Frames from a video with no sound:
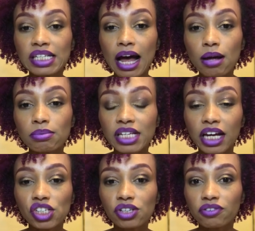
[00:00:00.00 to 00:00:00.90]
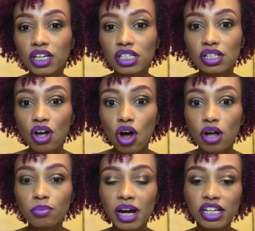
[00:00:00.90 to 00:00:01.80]
scalp dandruff is
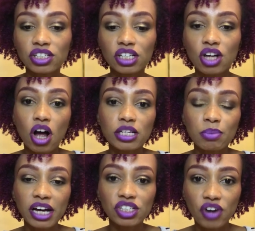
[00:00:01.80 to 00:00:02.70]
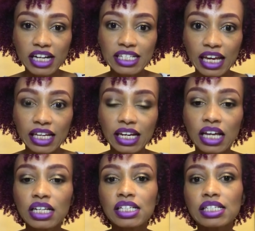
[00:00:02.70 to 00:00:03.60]
caused by dry skin.
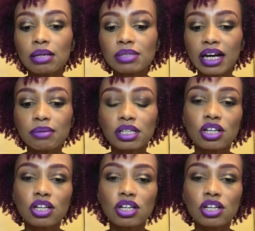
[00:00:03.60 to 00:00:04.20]
Sometimes it's